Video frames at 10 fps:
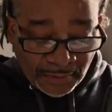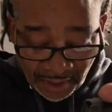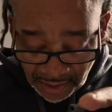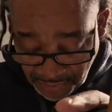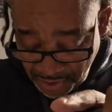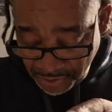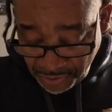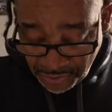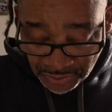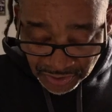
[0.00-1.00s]
and I'm gonna
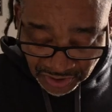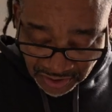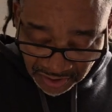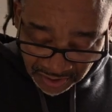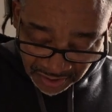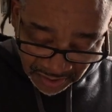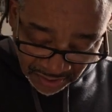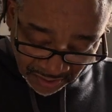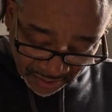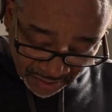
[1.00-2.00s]
use
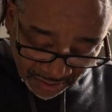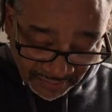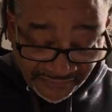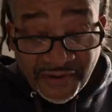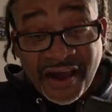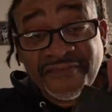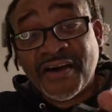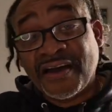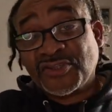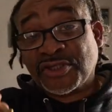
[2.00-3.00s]
my
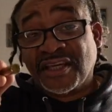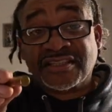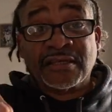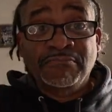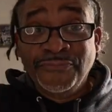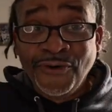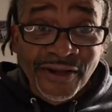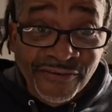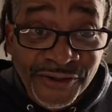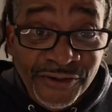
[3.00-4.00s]
5.56. I
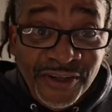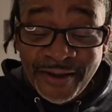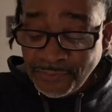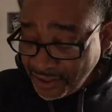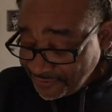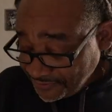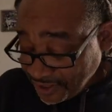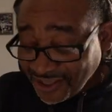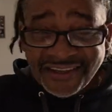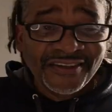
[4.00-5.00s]
won't ever do that. Matter of
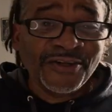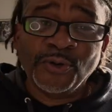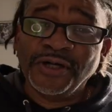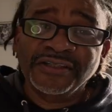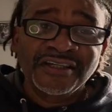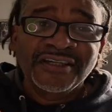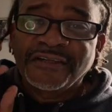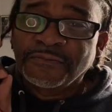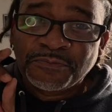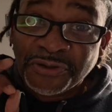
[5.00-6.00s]
fact, you know what?
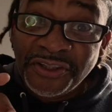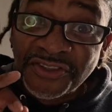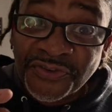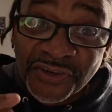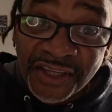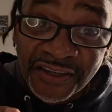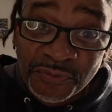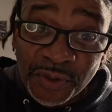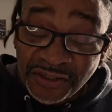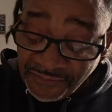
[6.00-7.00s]
Please
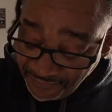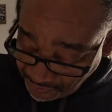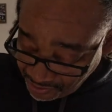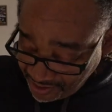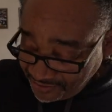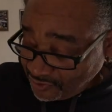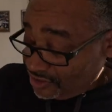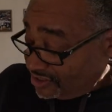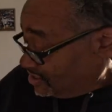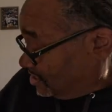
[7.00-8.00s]
forgive me for having
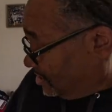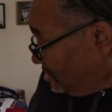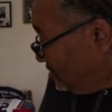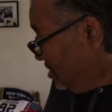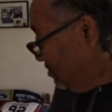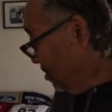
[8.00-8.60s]
this gun that I'm